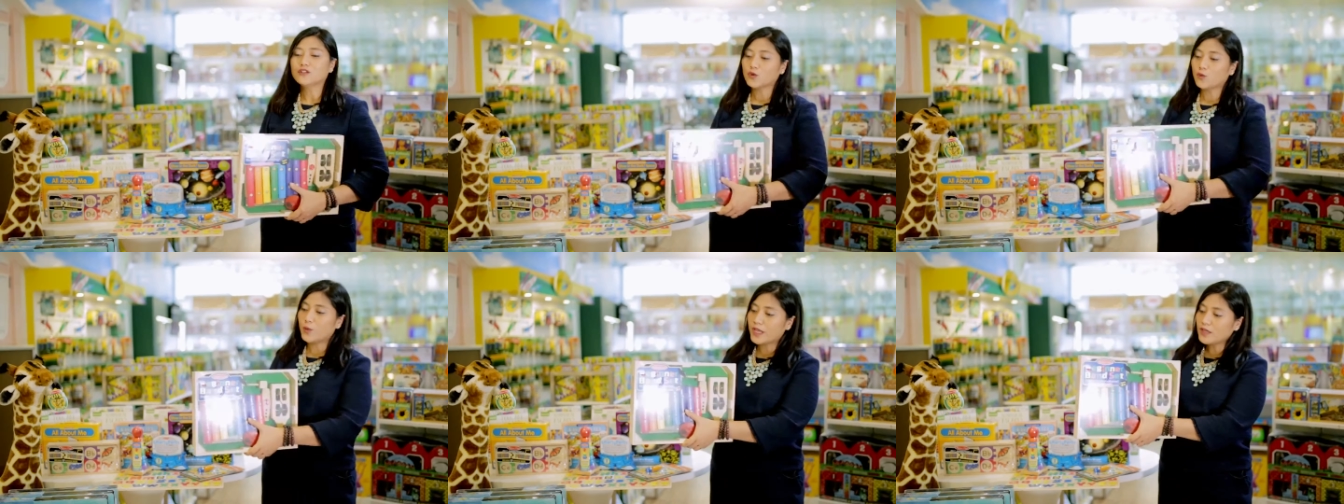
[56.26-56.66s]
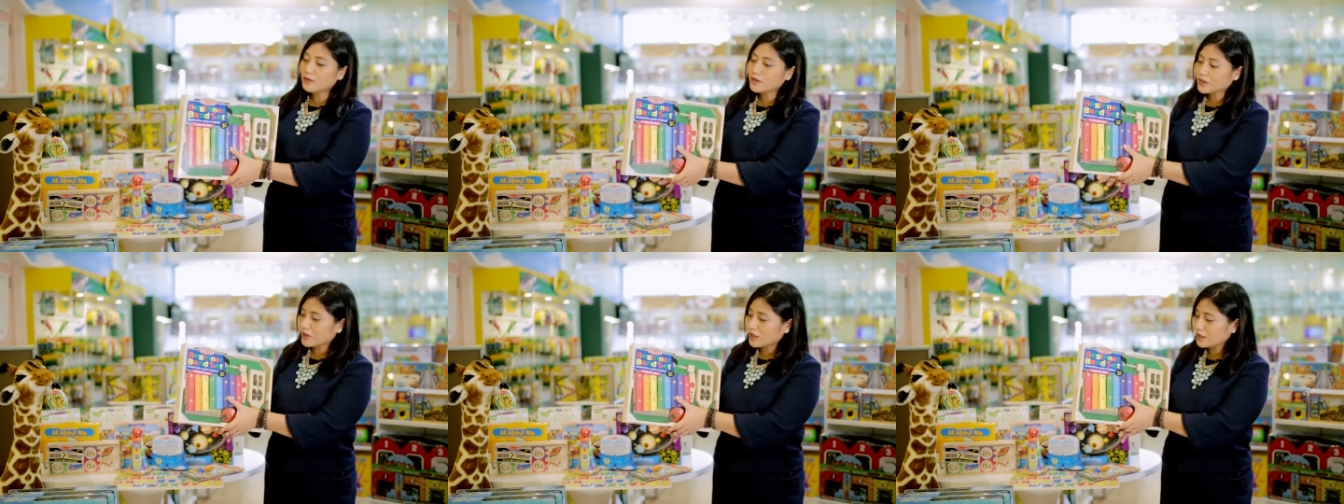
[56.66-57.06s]
So when you
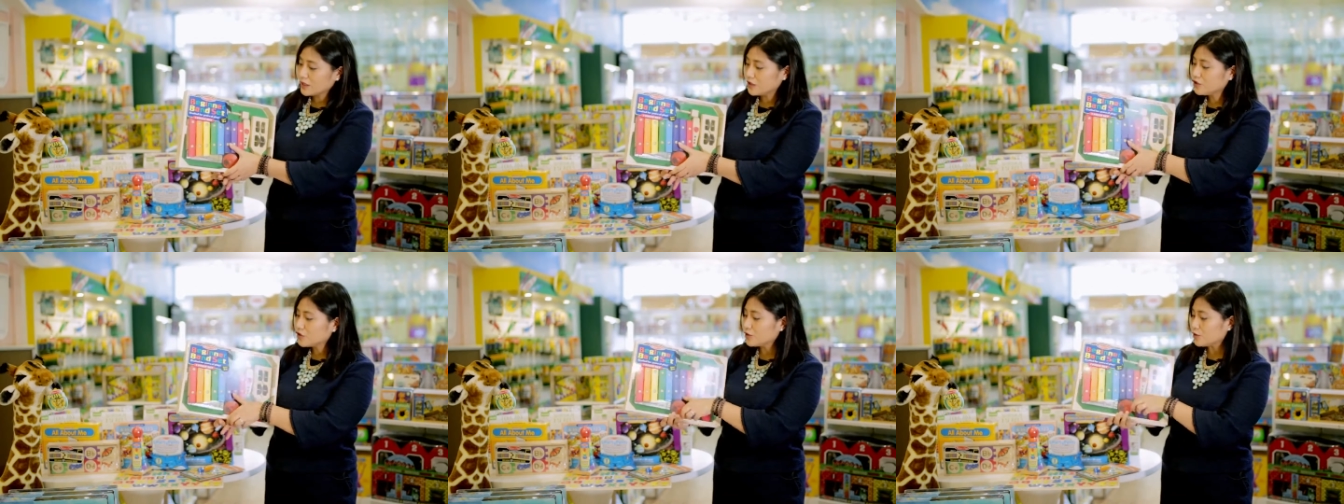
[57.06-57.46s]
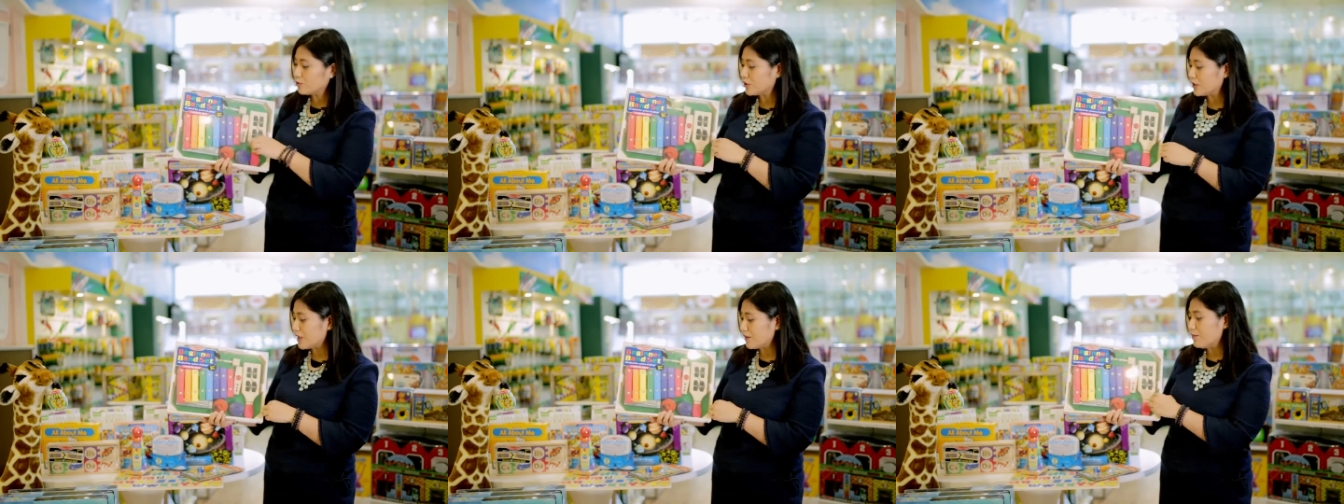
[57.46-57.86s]
start
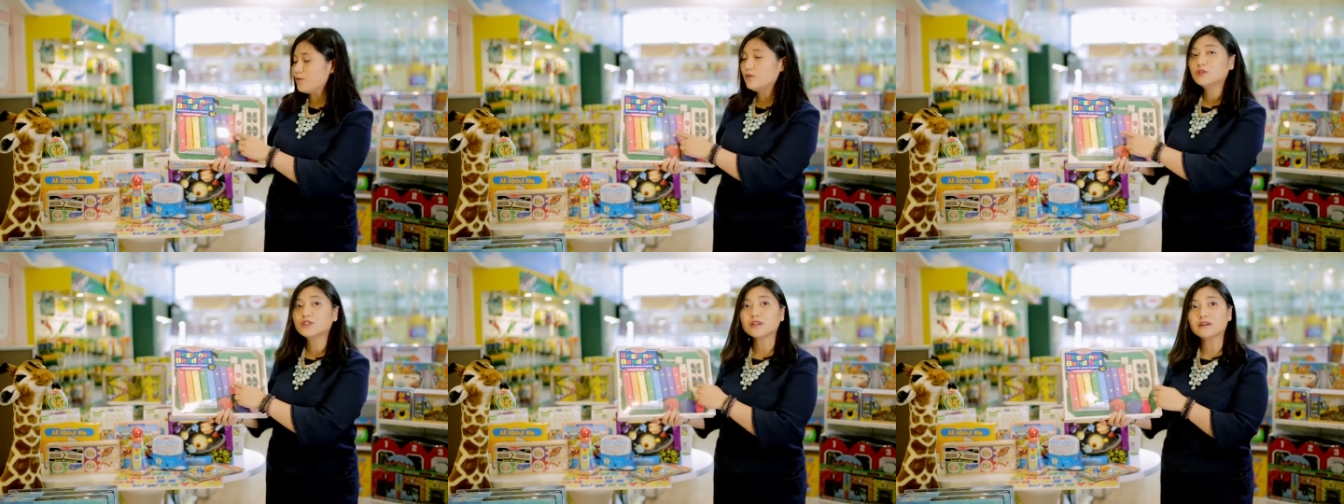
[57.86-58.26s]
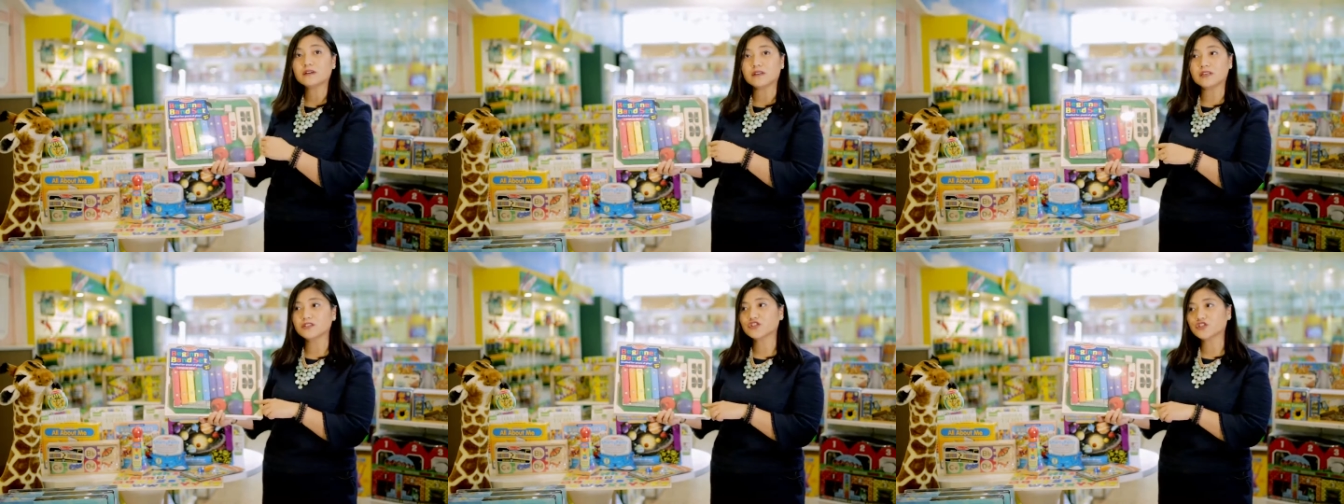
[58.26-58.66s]
introducing musical
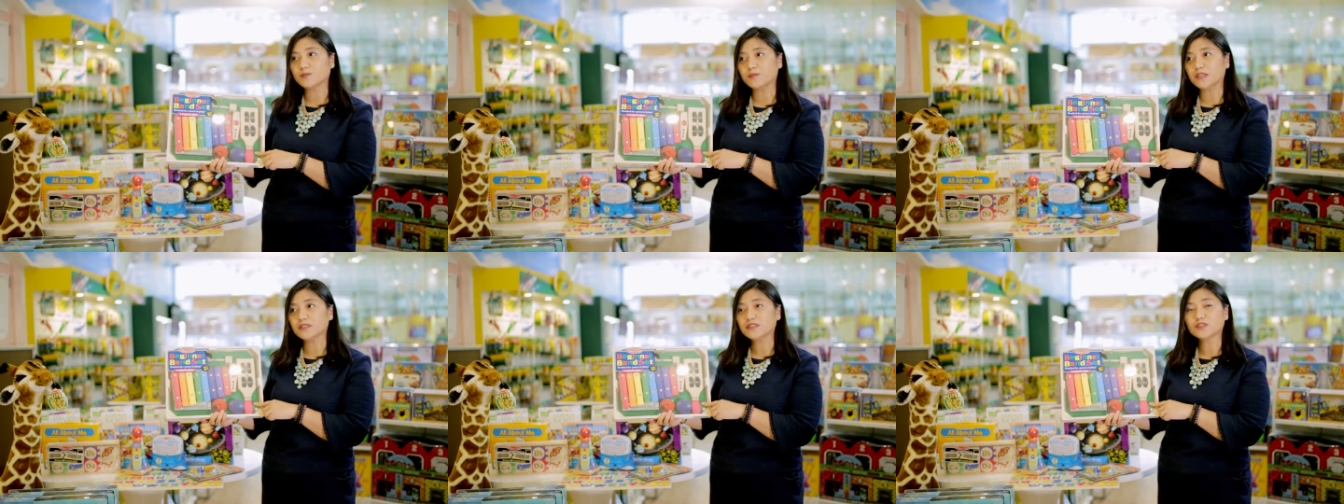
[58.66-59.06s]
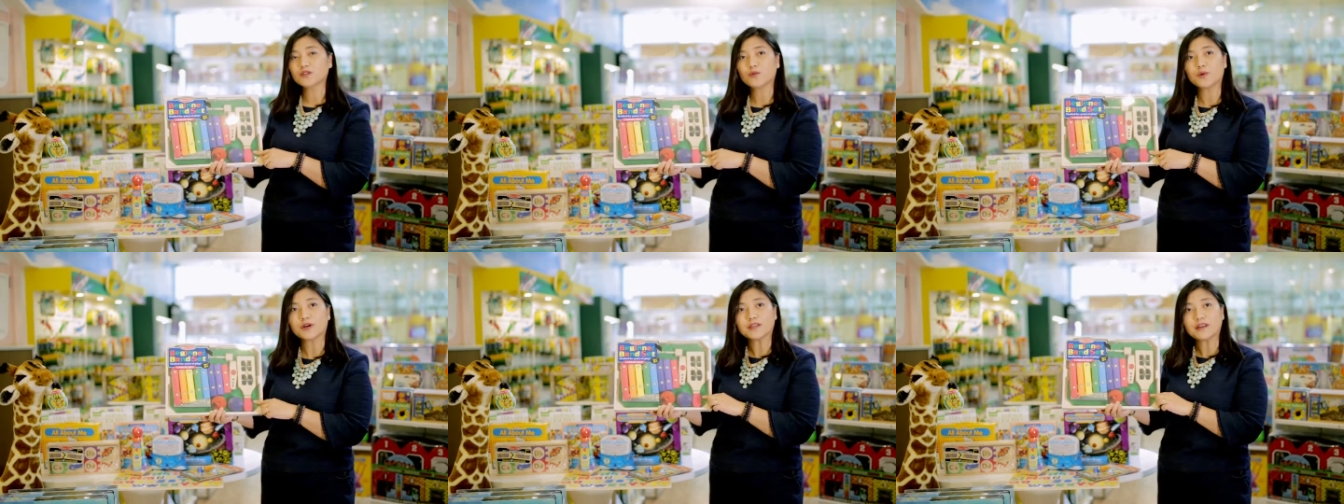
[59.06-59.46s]
instruments
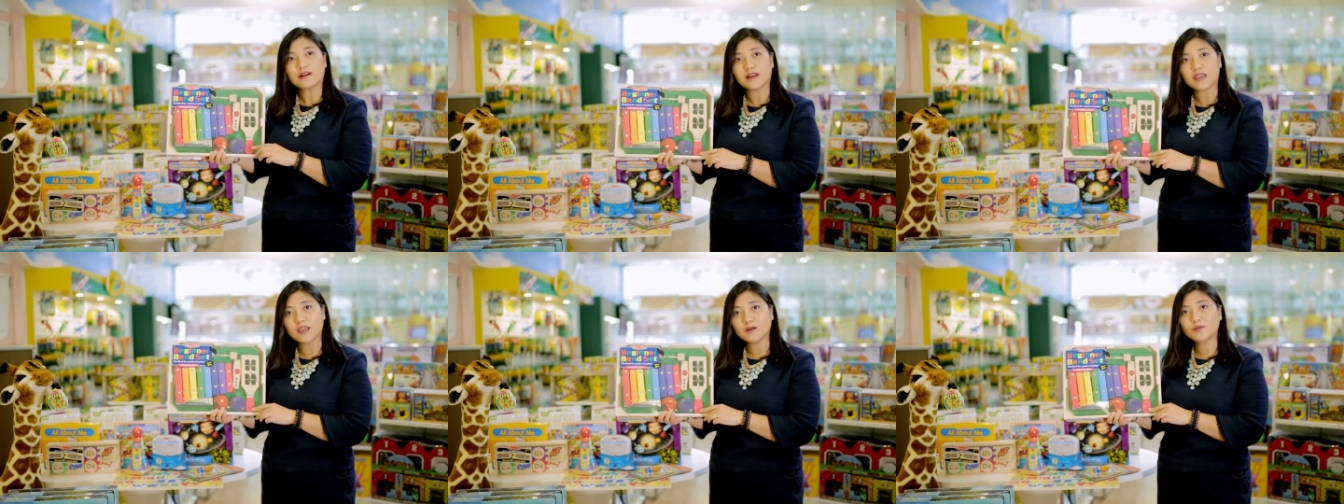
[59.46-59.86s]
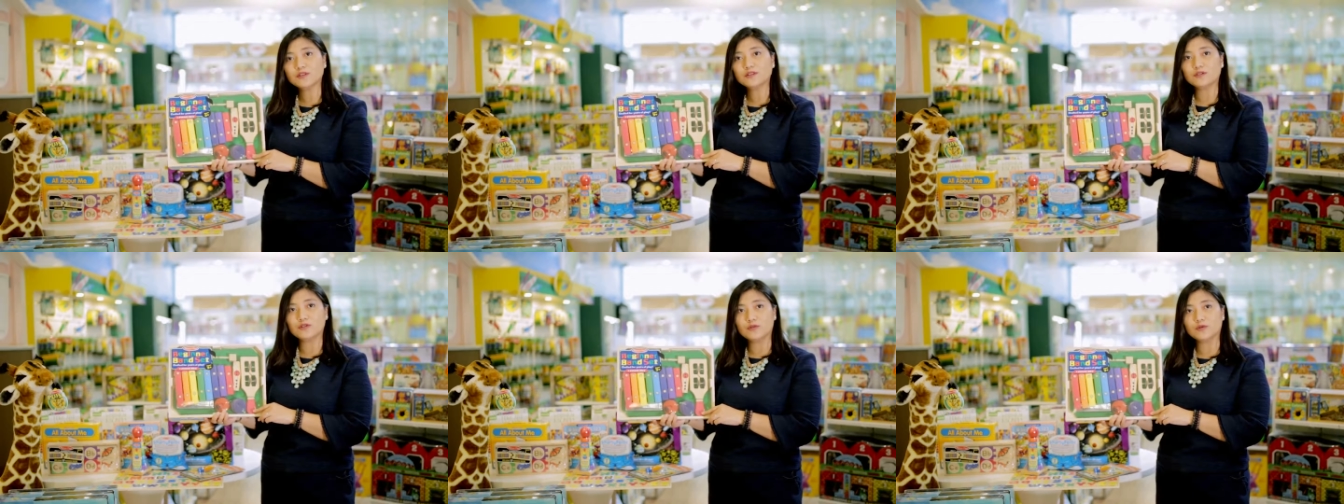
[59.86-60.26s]
where they're able
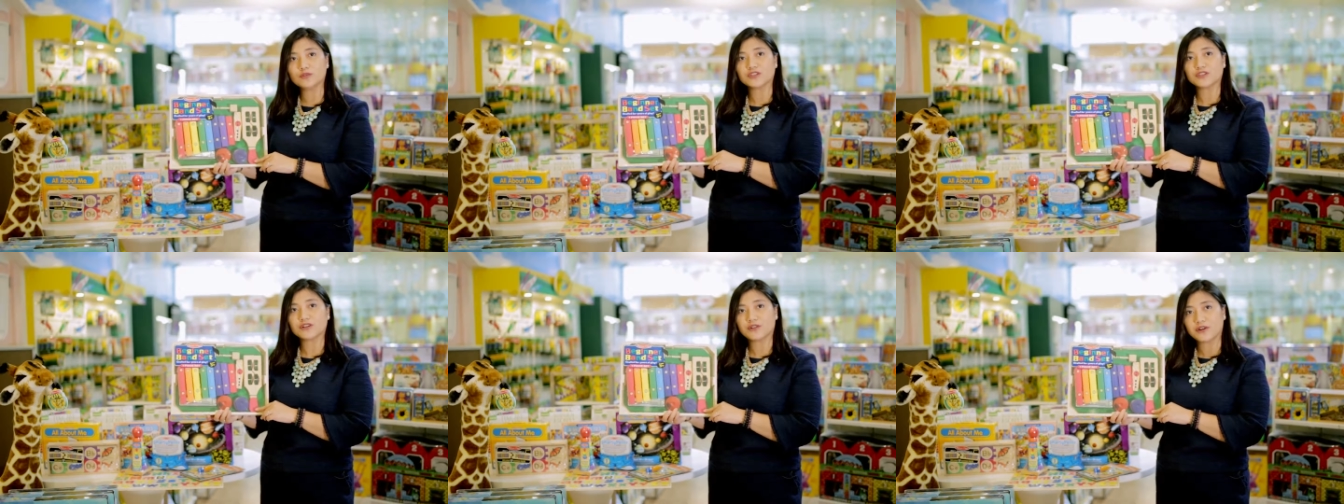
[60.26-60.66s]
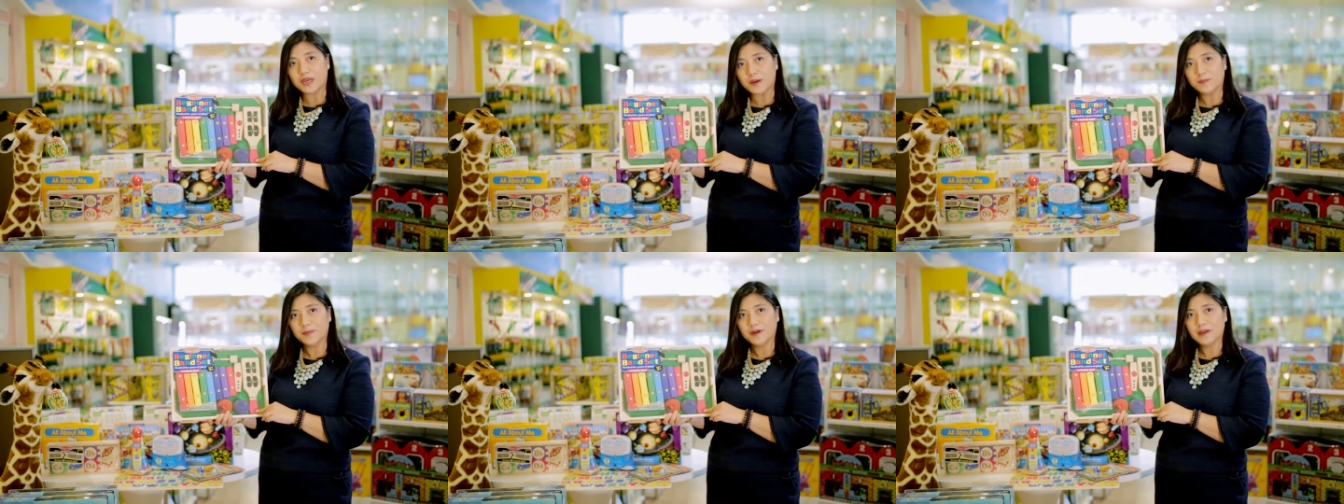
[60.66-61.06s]
to use their
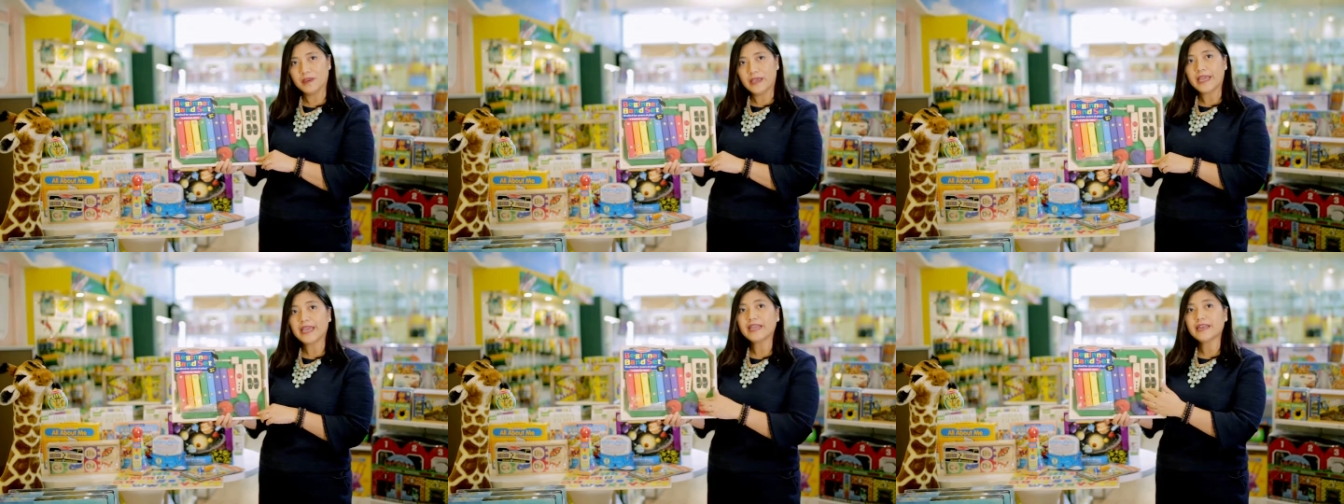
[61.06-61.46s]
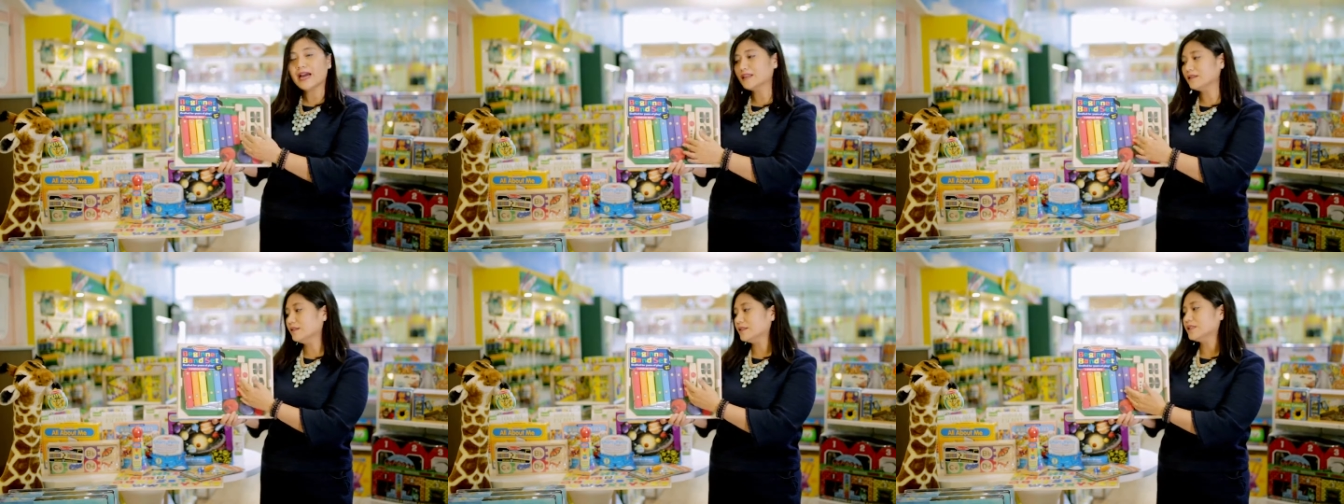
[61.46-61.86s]
grip and
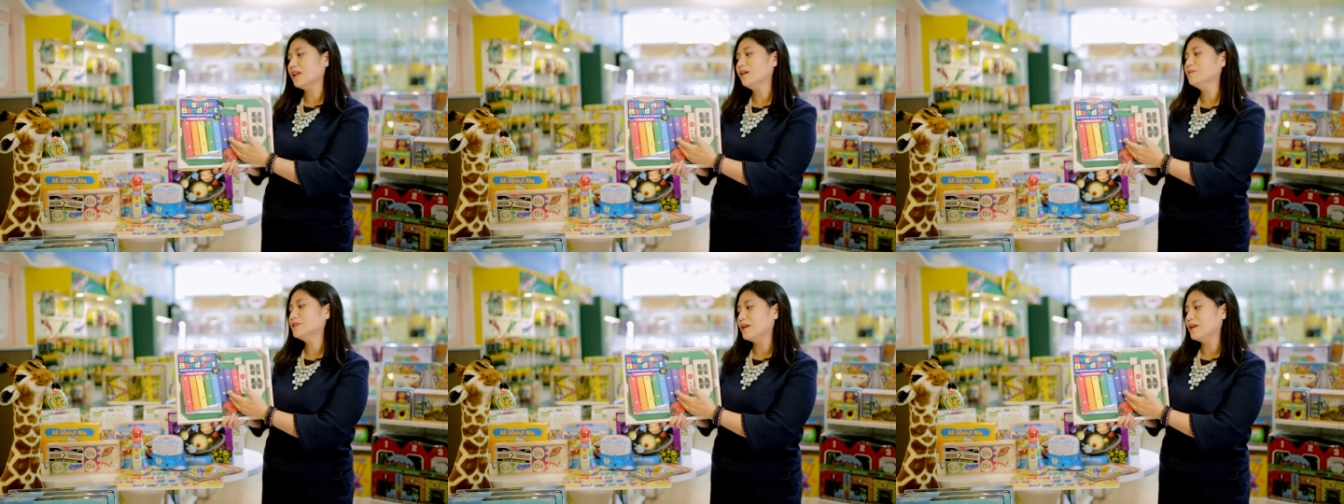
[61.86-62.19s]
at the same